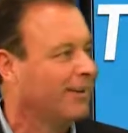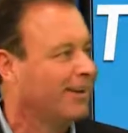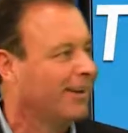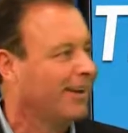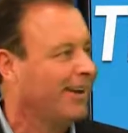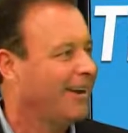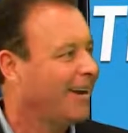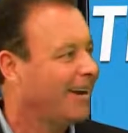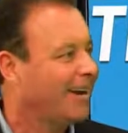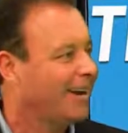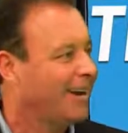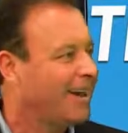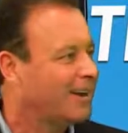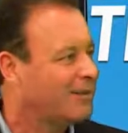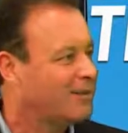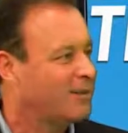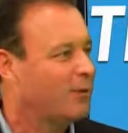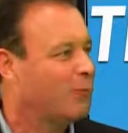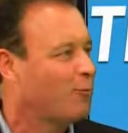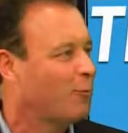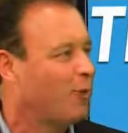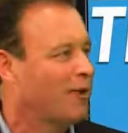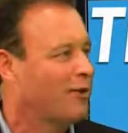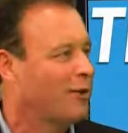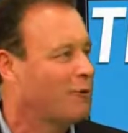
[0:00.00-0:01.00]
and
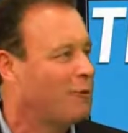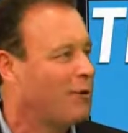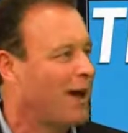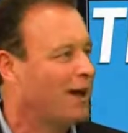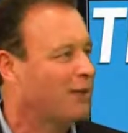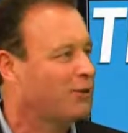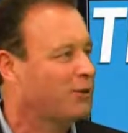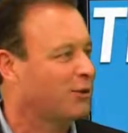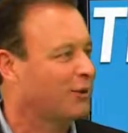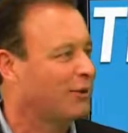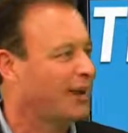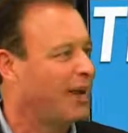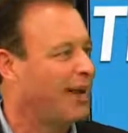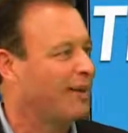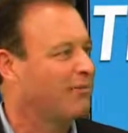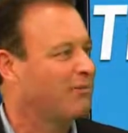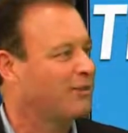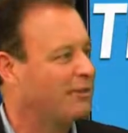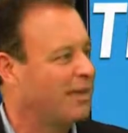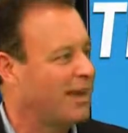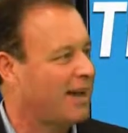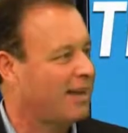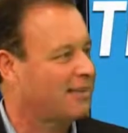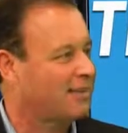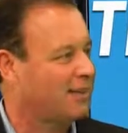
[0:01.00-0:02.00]
analyzing what you actually have
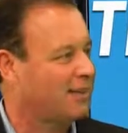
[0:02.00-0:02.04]
as assets?